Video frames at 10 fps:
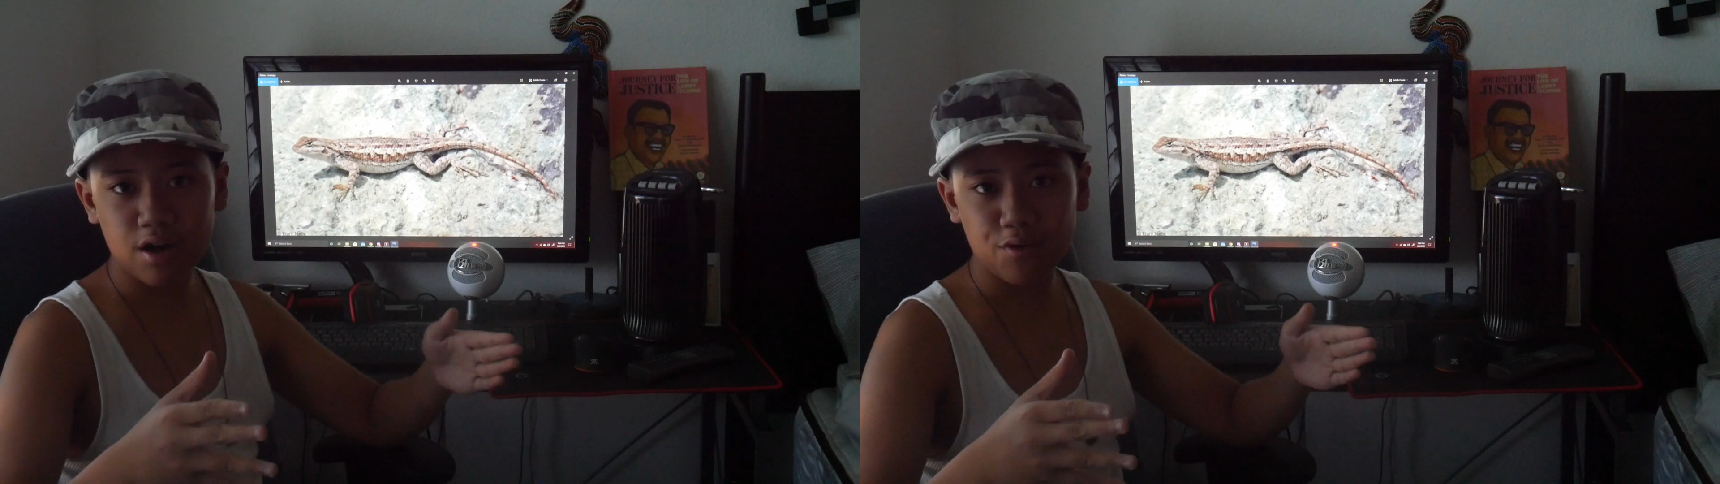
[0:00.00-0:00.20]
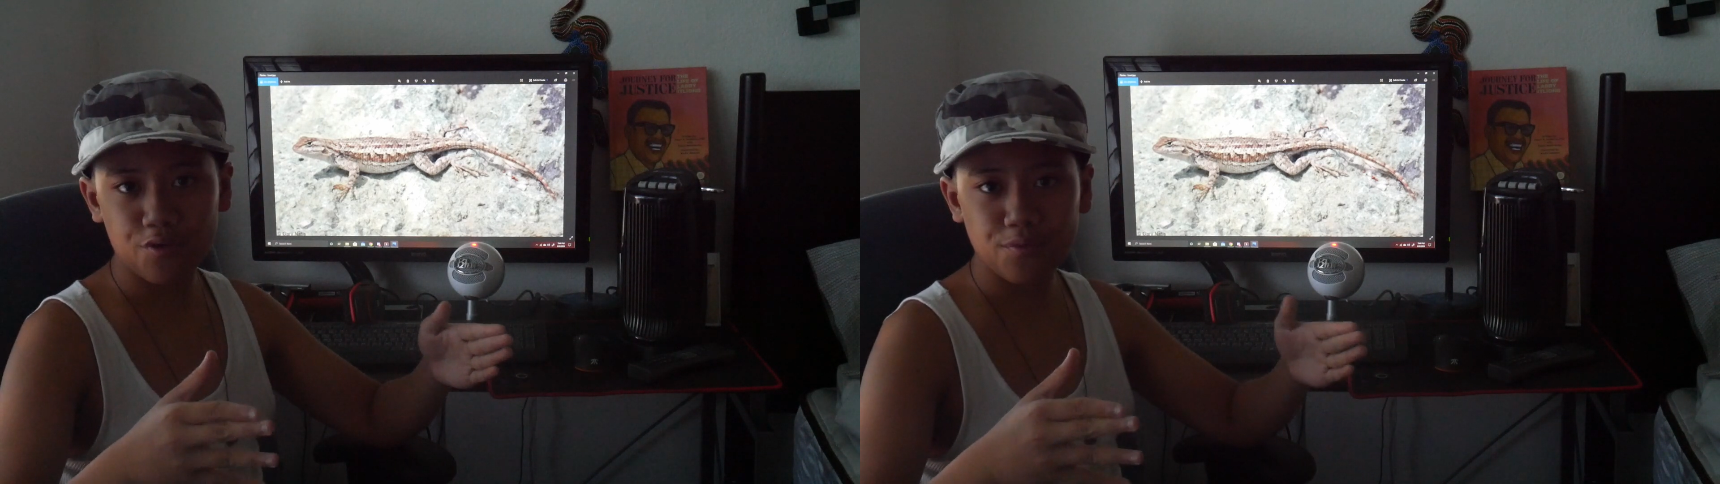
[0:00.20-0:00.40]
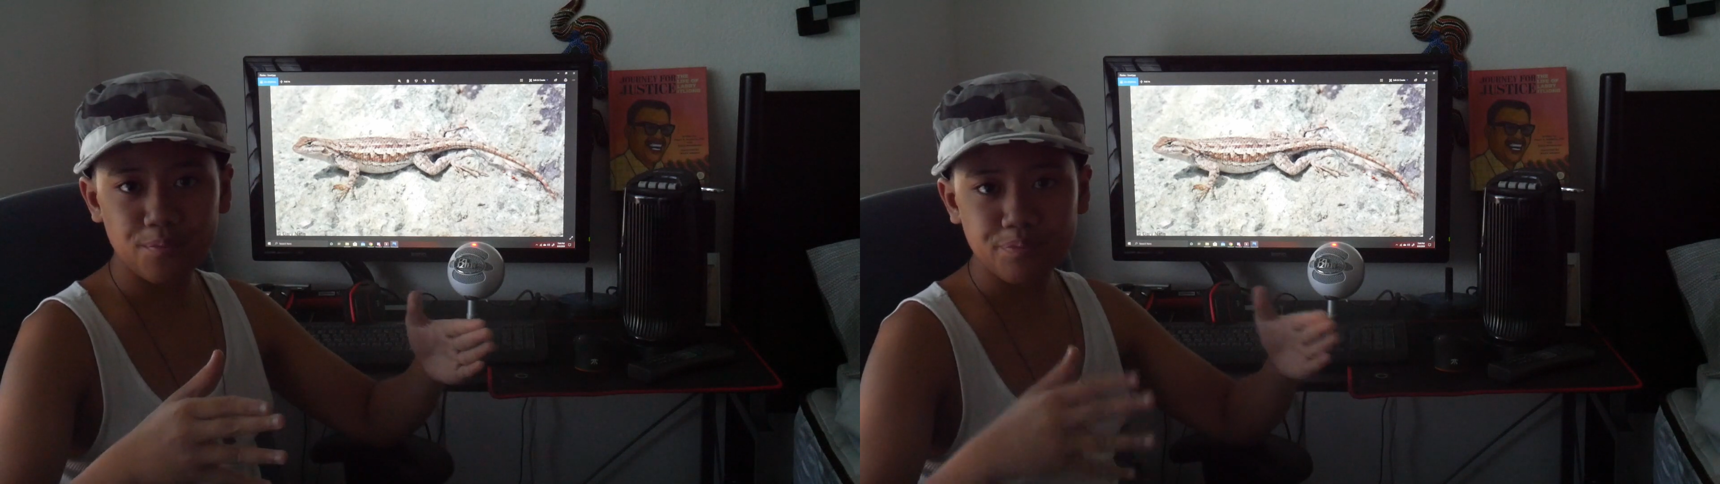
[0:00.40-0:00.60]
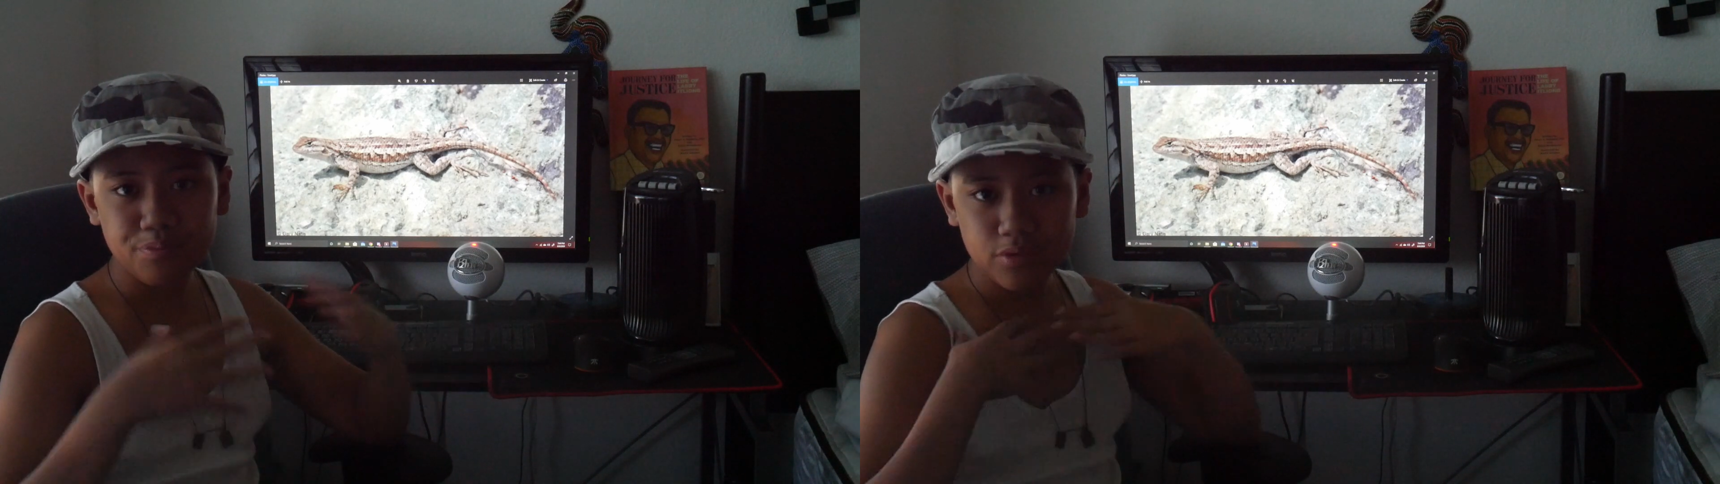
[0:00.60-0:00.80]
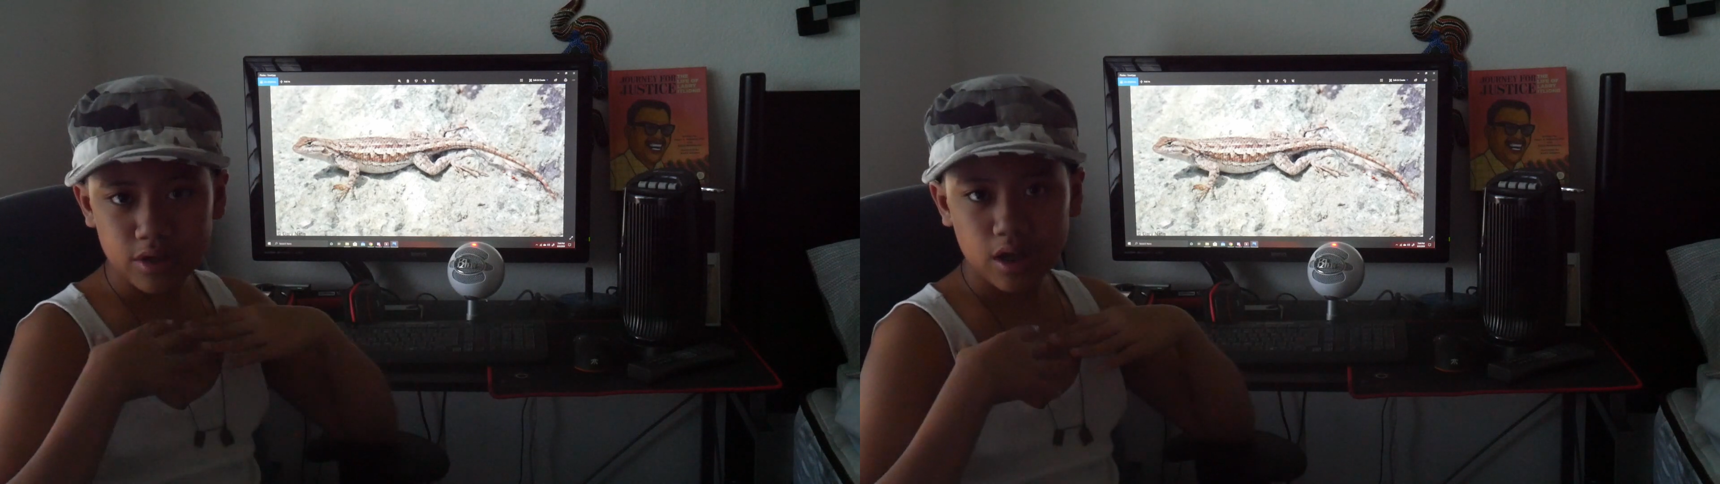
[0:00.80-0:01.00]
of
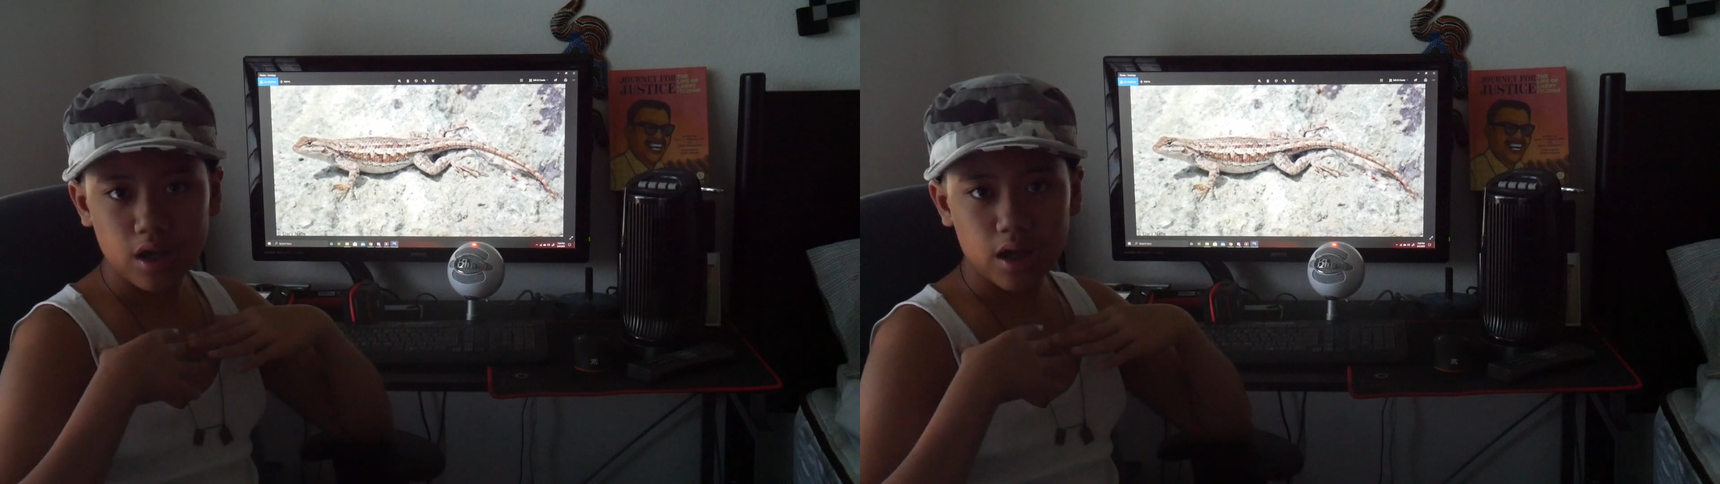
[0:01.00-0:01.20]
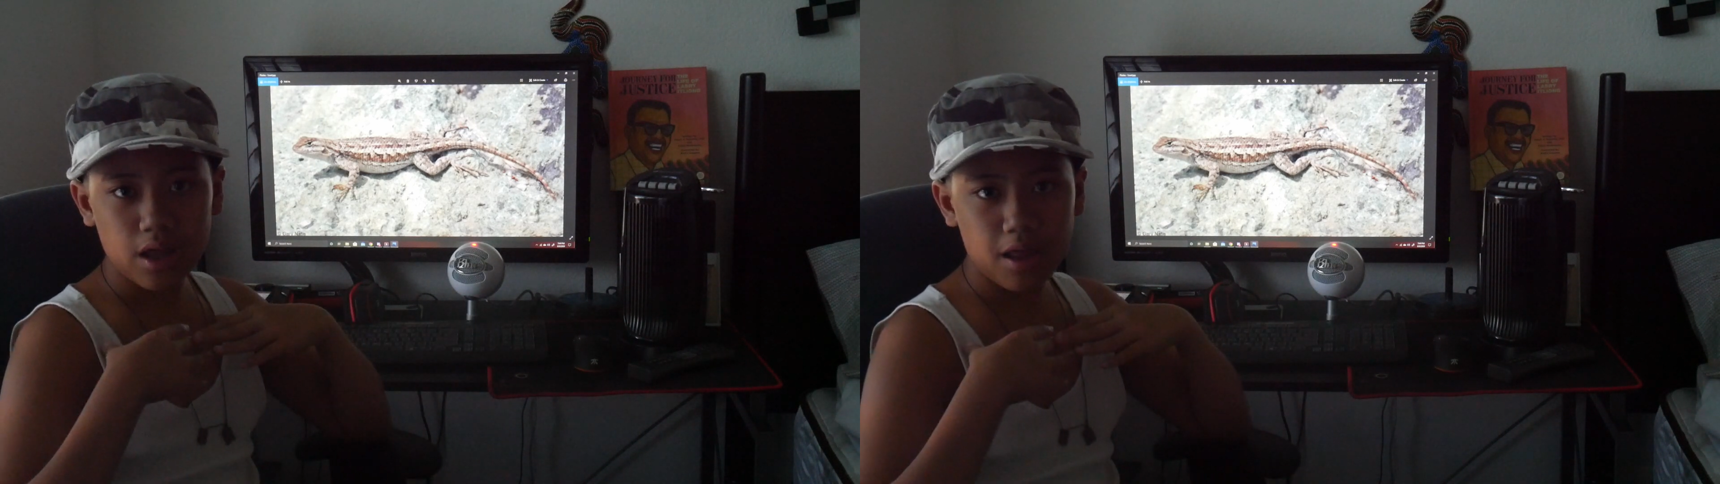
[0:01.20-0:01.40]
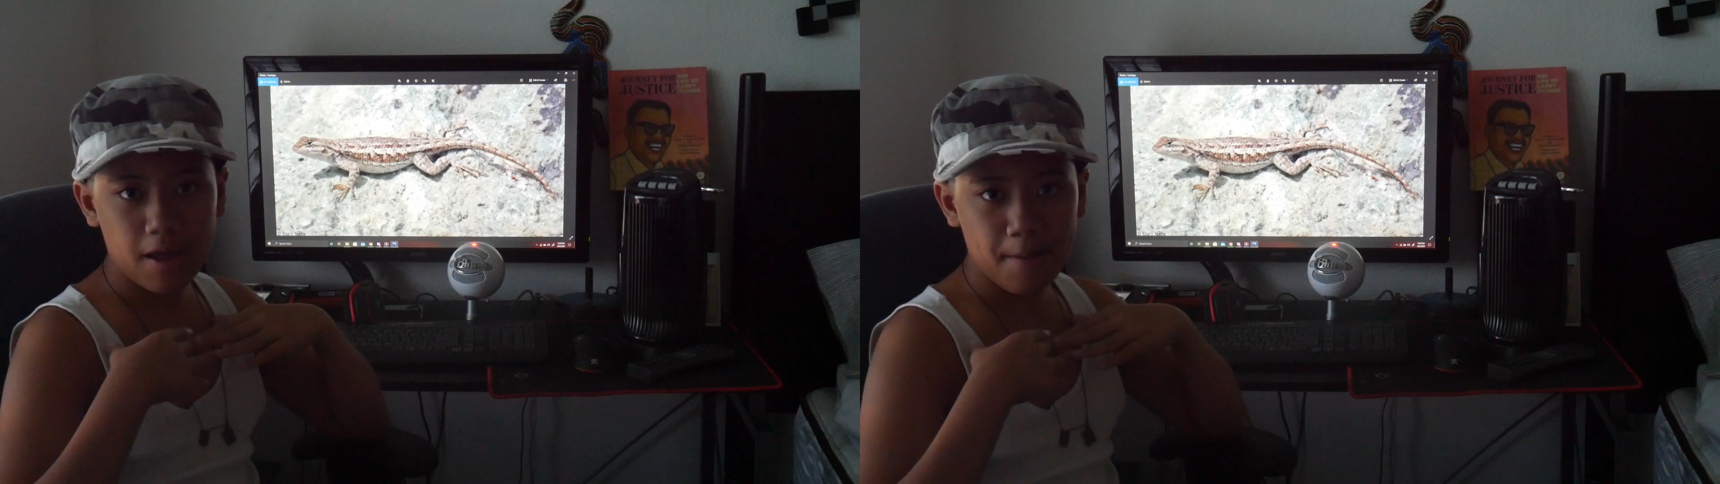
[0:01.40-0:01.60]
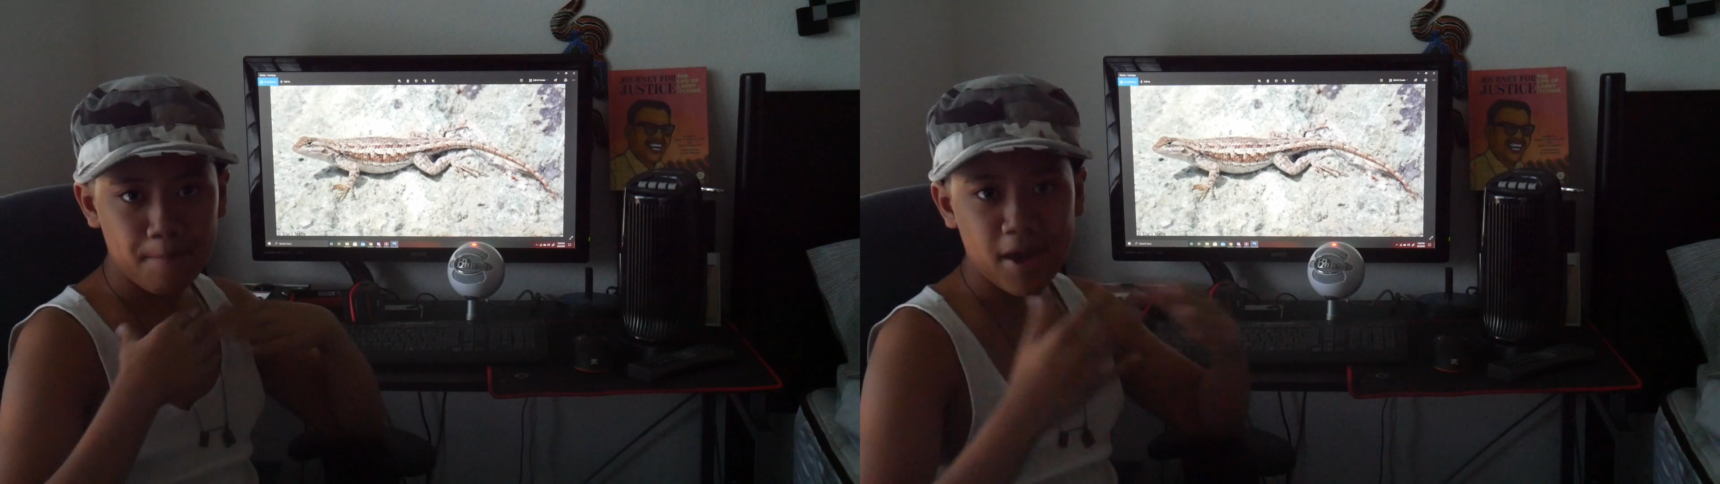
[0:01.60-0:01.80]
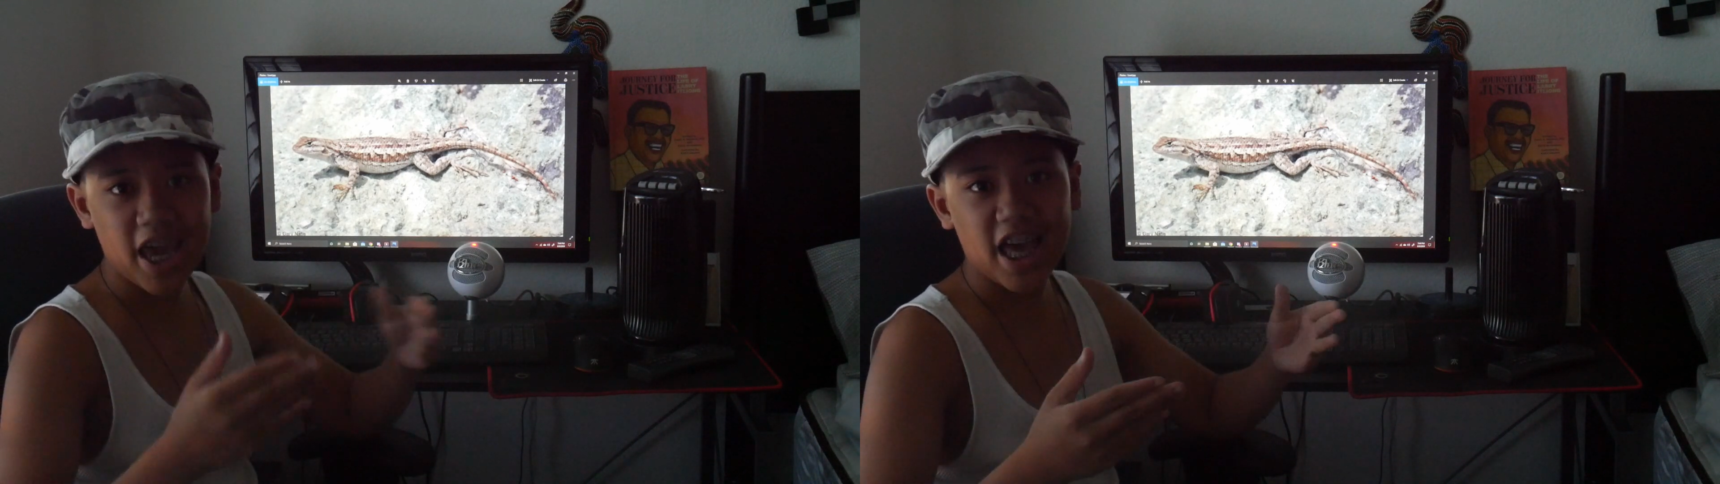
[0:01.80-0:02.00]

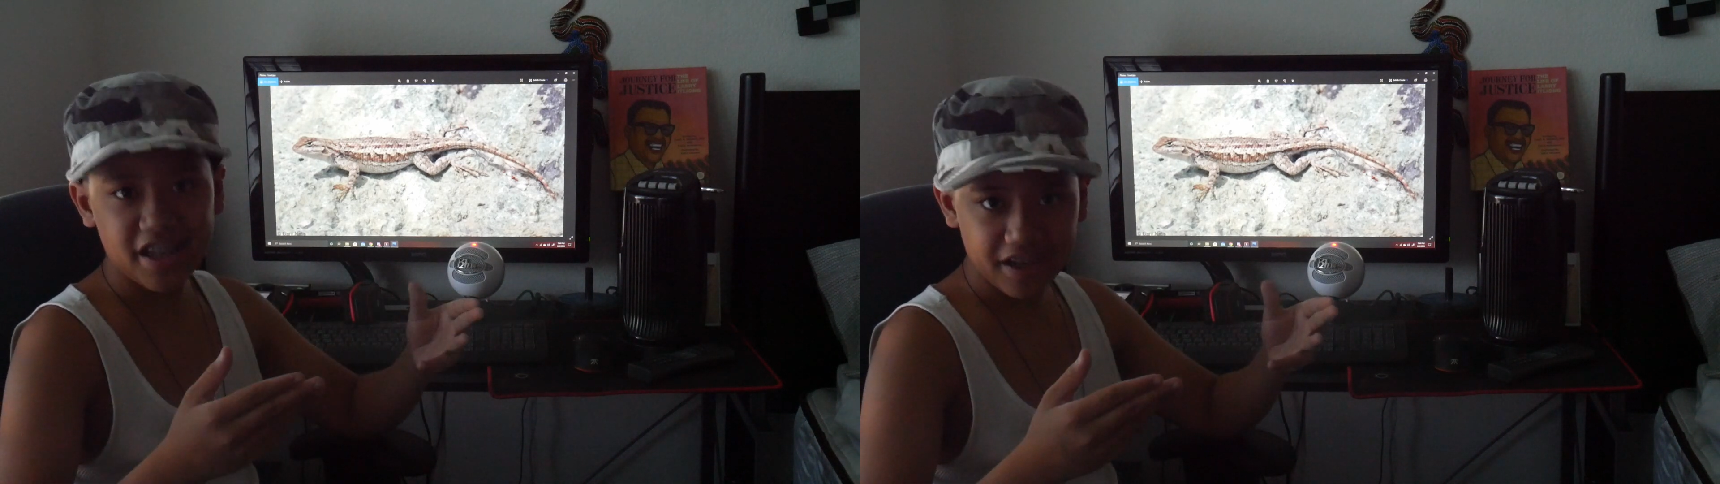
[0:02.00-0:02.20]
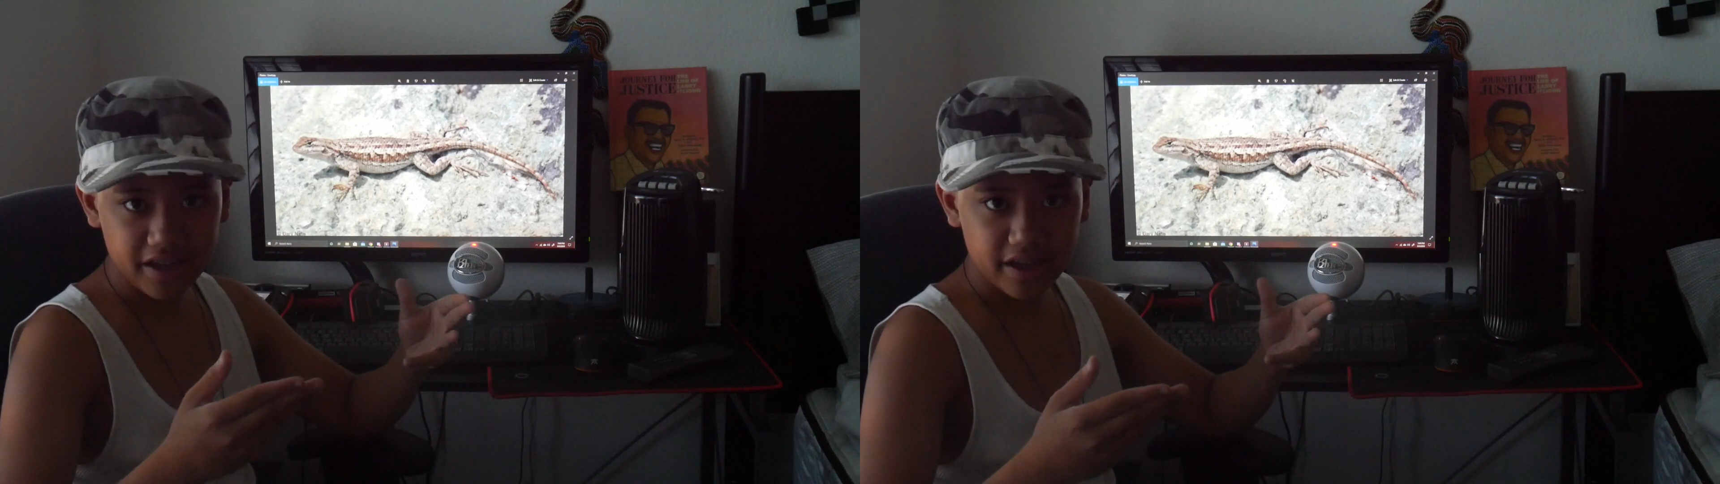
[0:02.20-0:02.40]
man.